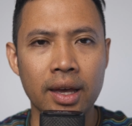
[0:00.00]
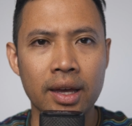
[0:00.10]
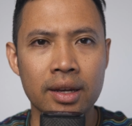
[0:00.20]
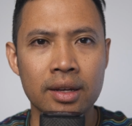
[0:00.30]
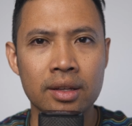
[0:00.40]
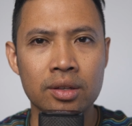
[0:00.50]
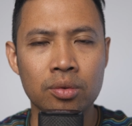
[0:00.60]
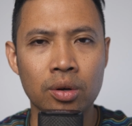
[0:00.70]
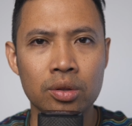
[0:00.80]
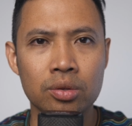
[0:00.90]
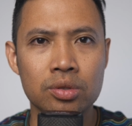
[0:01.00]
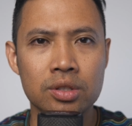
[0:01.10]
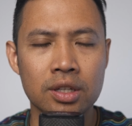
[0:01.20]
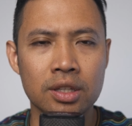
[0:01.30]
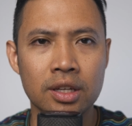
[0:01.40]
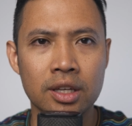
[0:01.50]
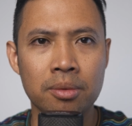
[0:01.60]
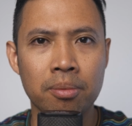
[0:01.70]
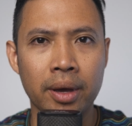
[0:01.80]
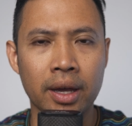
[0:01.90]
and you want to see the
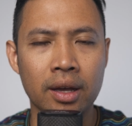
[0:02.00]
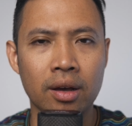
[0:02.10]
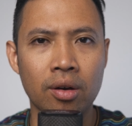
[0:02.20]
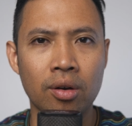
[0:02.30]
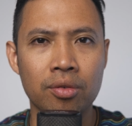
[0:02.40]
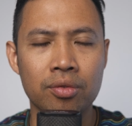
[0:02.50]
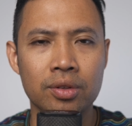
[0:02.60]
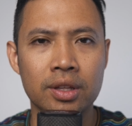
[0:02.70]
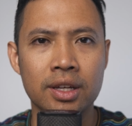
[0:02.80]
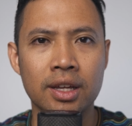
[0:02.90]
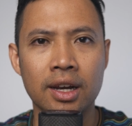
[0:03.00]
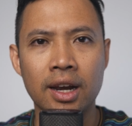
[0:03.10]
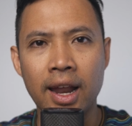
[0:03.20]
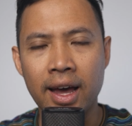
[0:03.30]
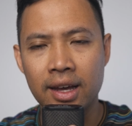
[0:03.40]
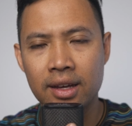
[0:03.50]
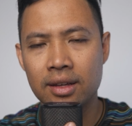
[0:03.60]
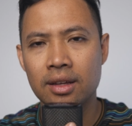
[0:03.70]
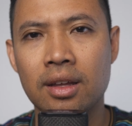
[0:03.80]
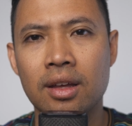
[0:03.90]
impact of the luck
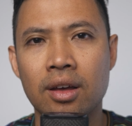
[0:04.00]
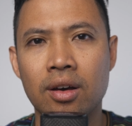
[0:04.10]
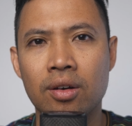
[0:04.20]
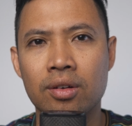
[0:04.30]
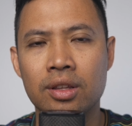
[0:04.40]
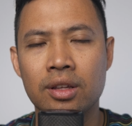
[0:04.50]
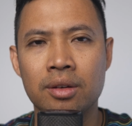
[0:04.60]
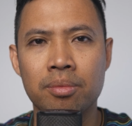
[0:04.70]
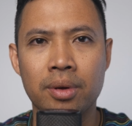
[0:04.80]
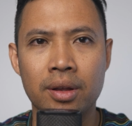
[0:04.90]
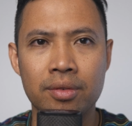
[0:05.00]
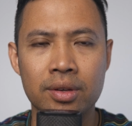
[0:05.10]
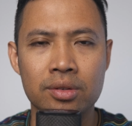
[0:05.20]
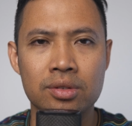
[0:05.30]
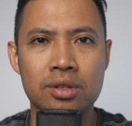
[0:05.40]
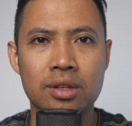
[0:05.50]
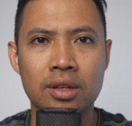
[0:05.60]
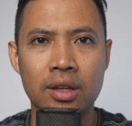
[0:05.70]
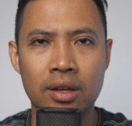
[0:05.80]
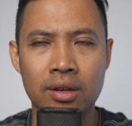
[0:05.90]
or the previous
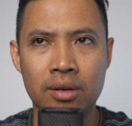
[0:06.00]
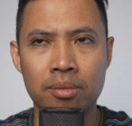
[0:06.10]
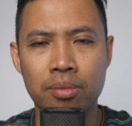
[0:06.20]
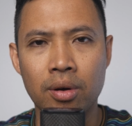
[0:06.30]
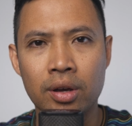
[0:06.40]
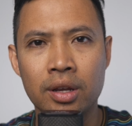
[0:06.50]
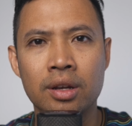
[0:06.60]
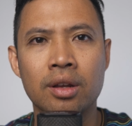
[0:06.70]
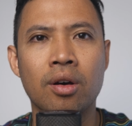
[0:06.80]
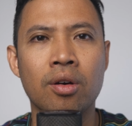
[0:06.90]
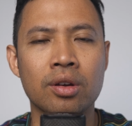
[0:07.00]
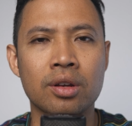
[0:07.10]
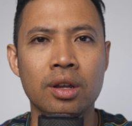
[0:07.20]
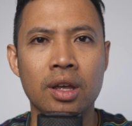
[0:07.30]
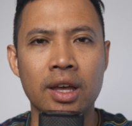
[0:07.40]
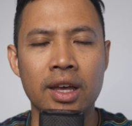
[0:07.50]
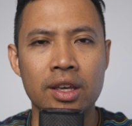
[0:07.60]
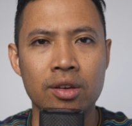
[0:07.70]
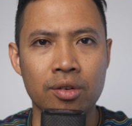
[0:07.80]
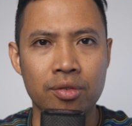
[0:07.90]
point on
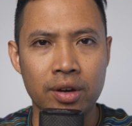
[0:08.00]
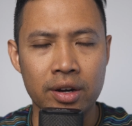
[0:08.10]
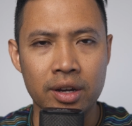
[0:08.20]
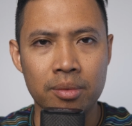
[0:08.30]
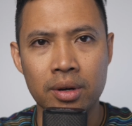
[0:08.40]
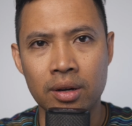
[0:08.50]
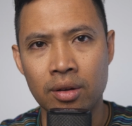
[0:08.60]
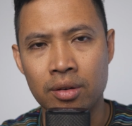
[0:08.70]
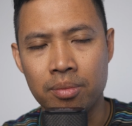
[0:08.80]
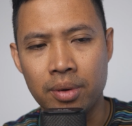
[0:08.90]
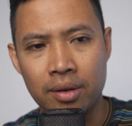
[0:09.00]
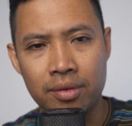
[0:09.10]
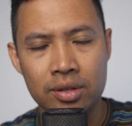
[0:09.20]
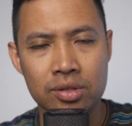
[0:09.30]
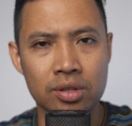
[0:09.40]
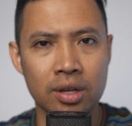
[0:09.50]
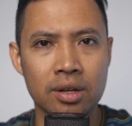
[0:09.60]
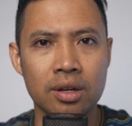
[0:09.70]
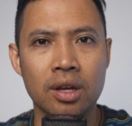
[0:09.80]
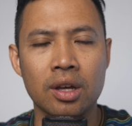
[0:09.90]
your variable on previous
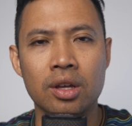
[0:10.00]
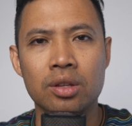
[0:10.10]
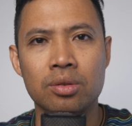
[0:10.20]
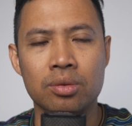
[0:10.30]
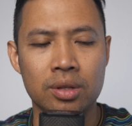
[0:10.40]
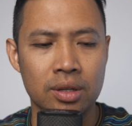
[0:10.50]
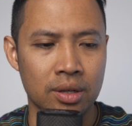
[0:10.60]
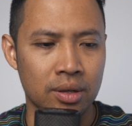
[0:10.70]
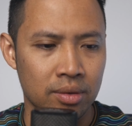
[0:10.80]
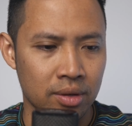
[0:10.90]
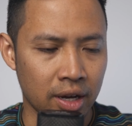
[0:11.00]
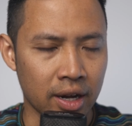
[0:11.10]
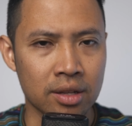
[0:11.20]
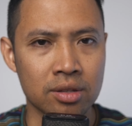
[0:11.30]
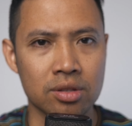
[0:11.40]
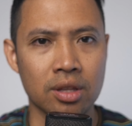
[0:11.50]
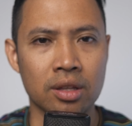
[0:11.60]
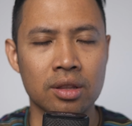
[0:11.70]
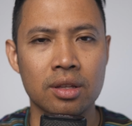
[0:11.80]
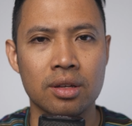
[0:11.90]
year to the current
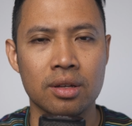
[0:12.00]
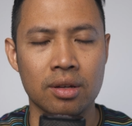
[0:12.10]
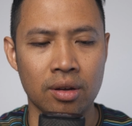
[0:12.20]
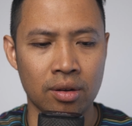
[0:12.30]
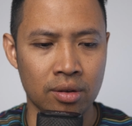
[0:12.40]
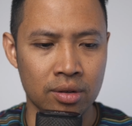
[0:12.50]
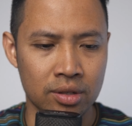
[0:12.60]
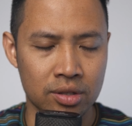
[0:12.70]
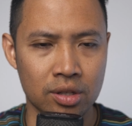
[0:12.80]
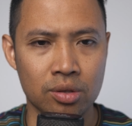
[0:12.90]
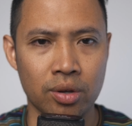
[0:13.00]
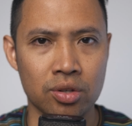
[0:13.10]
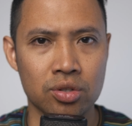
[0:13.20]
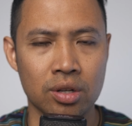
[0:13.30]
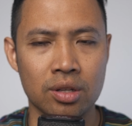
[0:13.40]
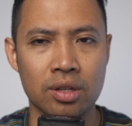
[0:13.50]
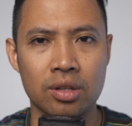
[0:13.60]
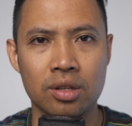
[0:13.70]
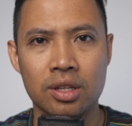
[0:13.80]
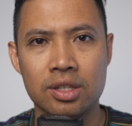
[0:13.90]
state on the situation.
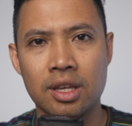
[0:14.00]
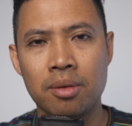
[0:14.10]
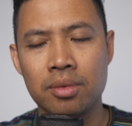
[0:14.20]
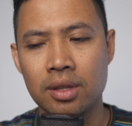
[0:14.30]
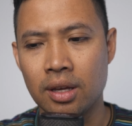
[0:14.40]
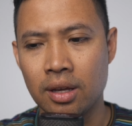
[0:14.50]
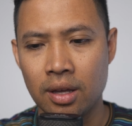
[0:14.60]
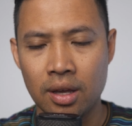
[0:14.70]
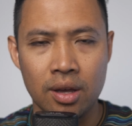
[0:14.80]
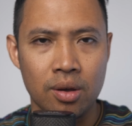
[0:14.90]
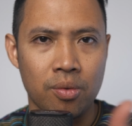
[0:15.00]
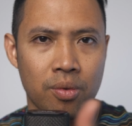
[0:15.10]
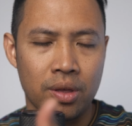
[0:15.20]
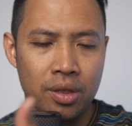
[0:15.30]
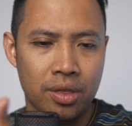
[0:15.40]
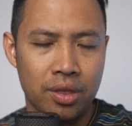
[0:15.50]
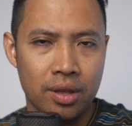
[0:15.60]
The same thing with